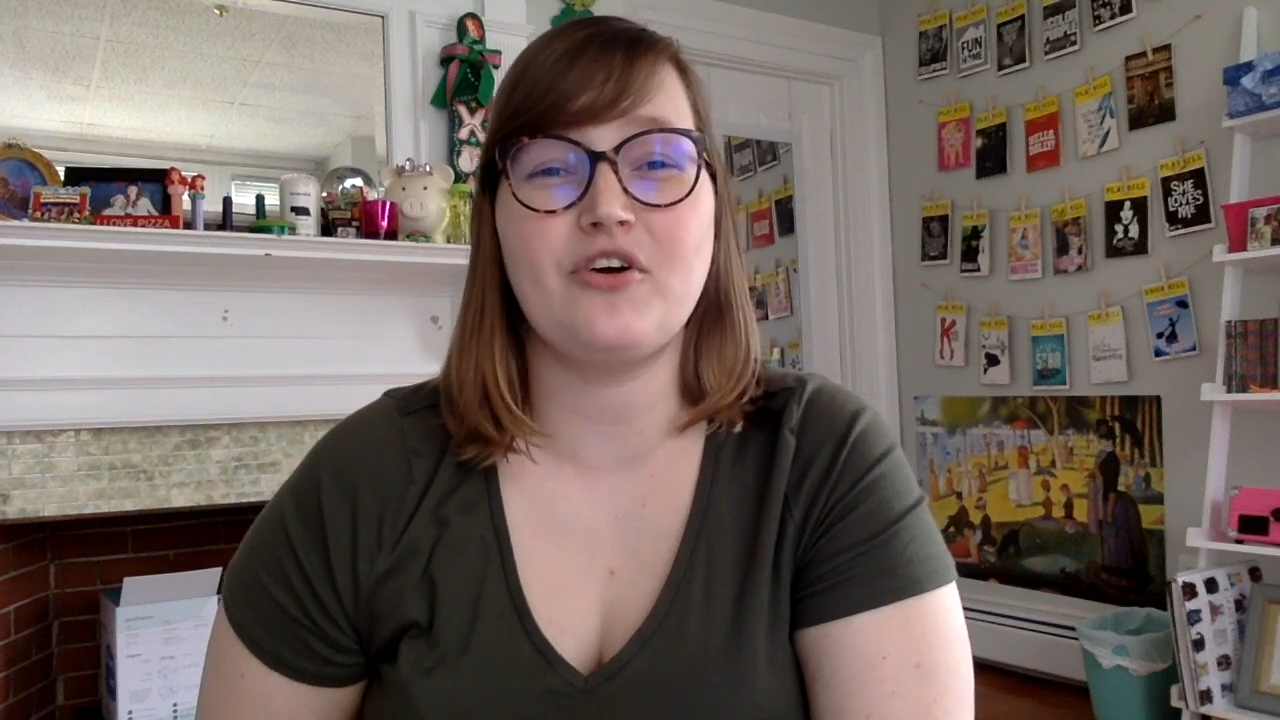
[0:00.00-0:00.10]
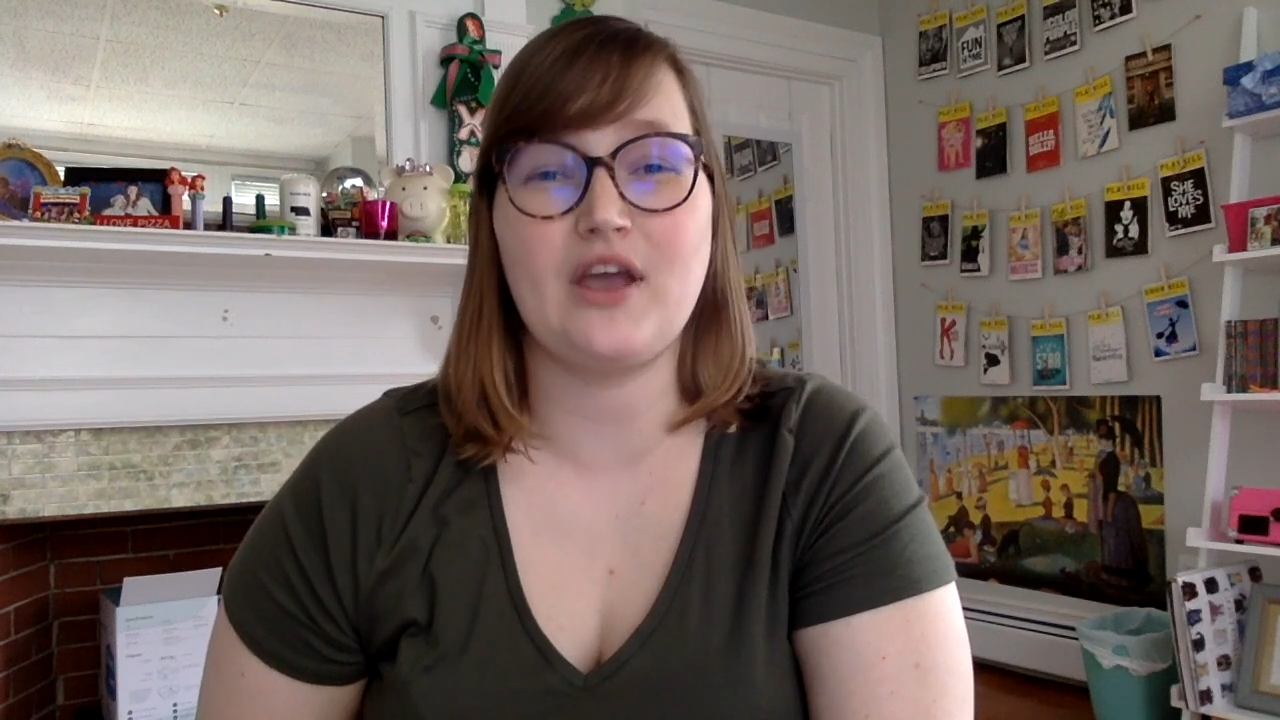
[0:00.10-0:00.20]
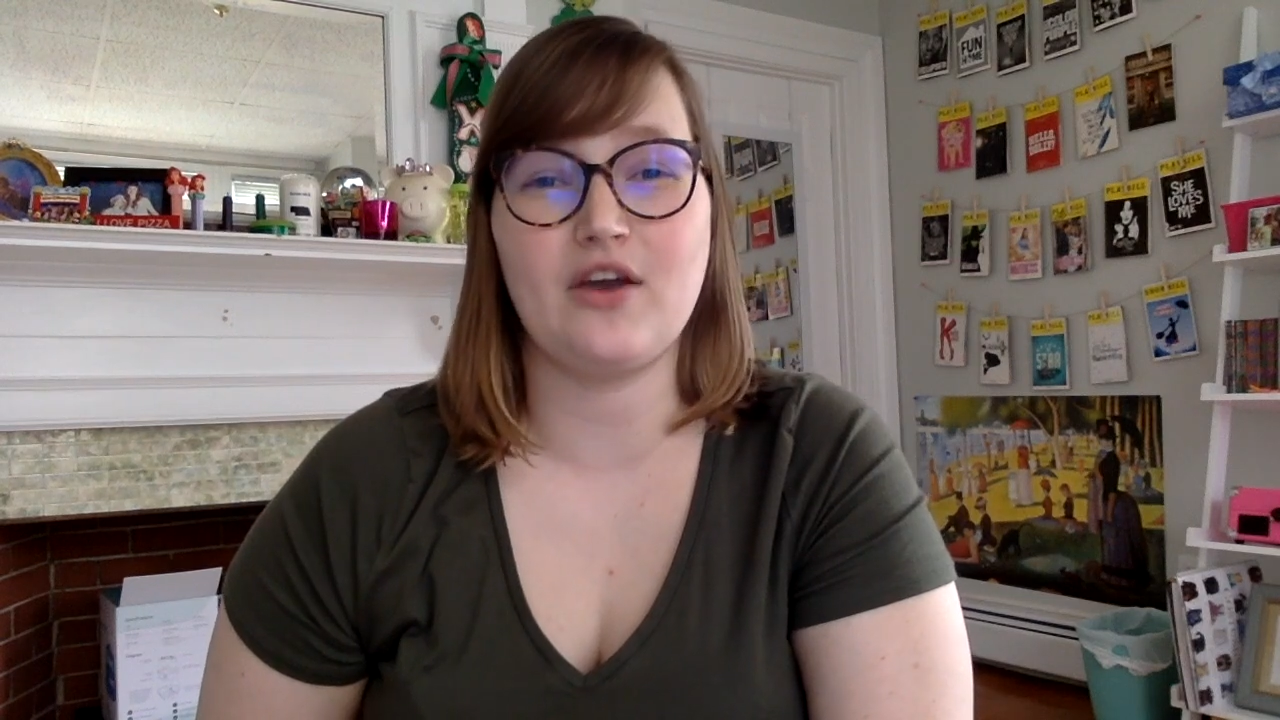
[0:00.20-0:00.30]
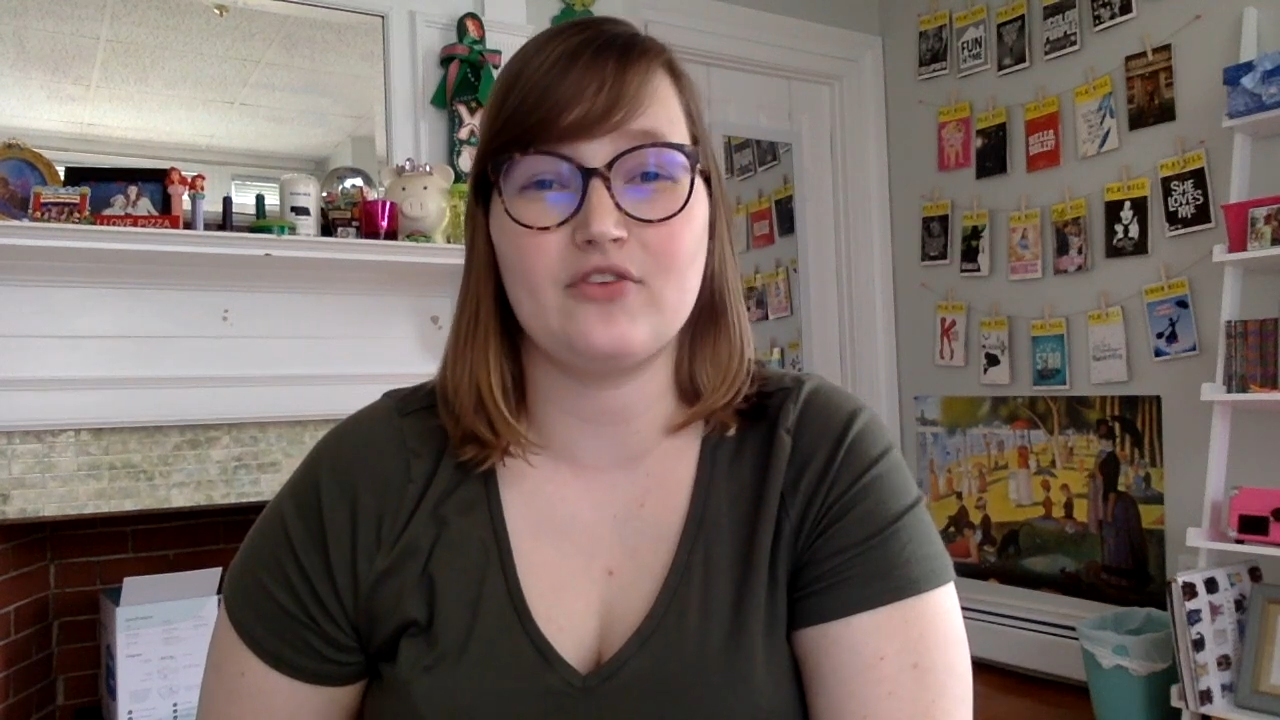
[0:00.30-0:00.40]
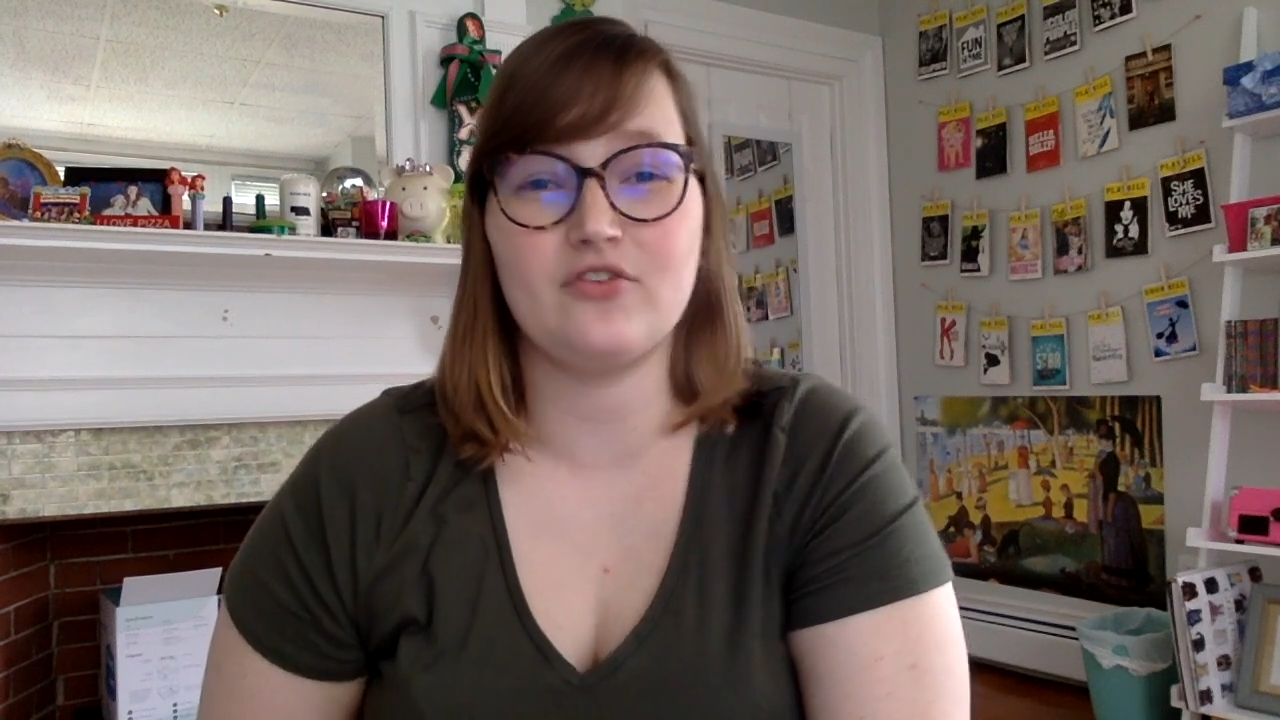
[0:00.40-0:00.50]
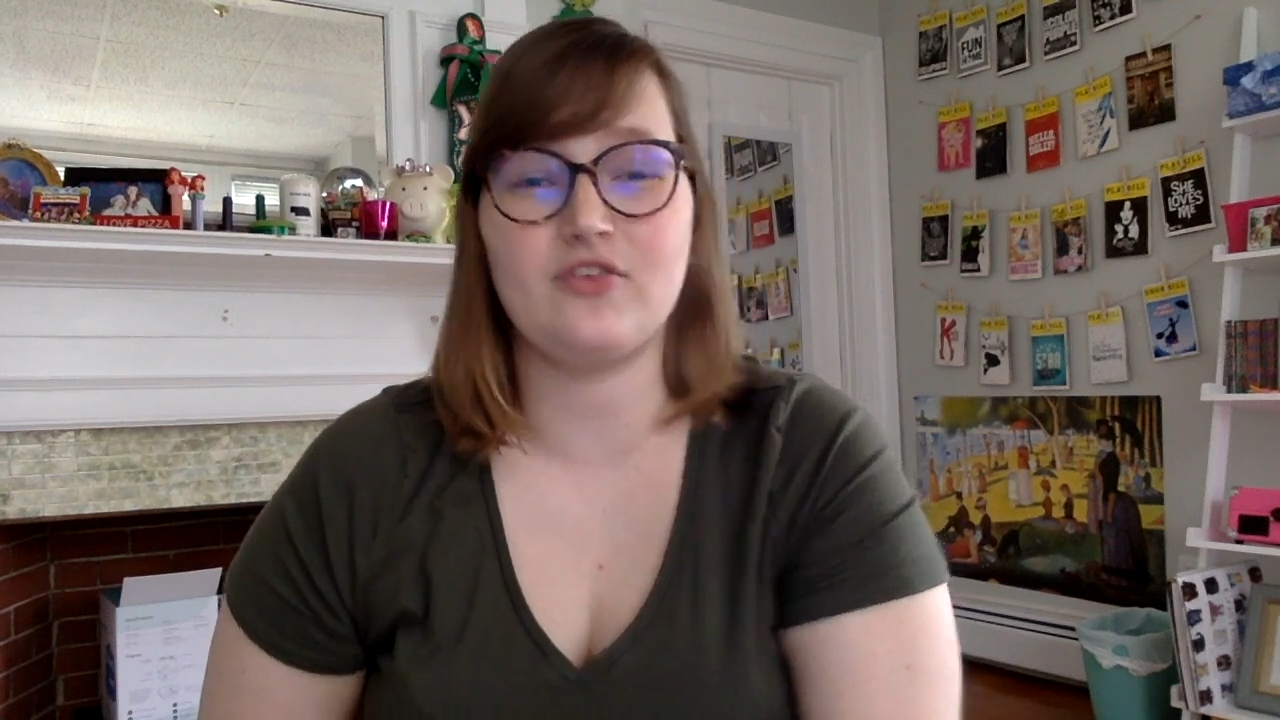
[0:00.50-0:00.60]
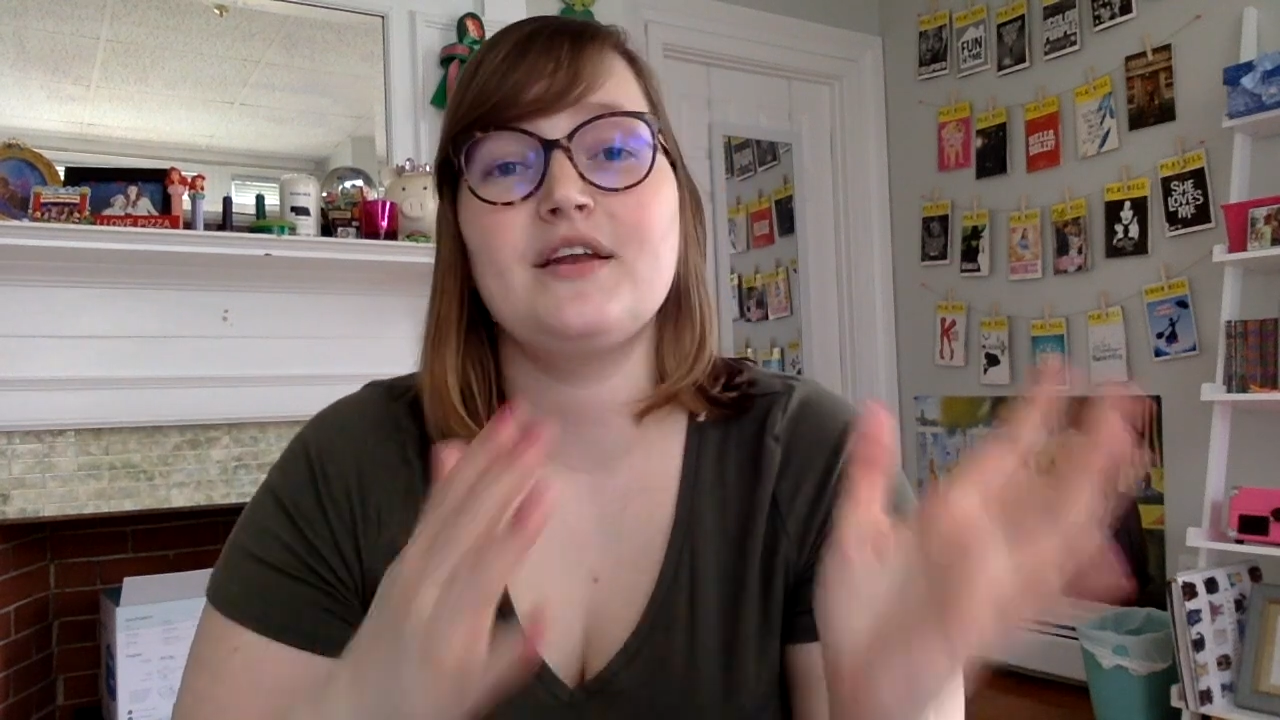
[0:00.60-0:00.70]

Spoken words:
characters.